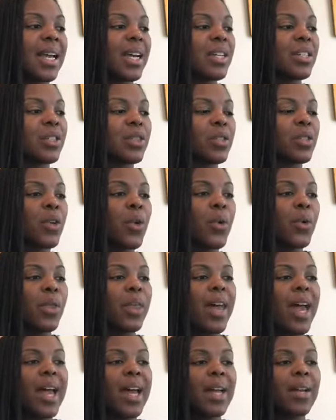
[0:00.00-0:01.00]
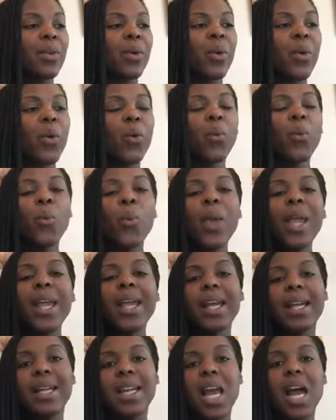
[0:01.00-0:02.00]
so that we
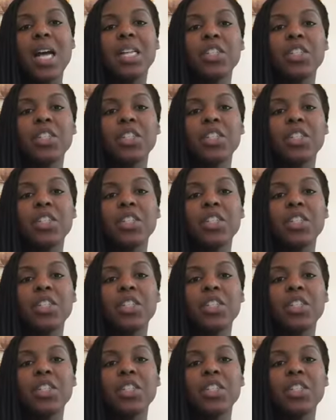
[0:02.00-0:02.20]
can not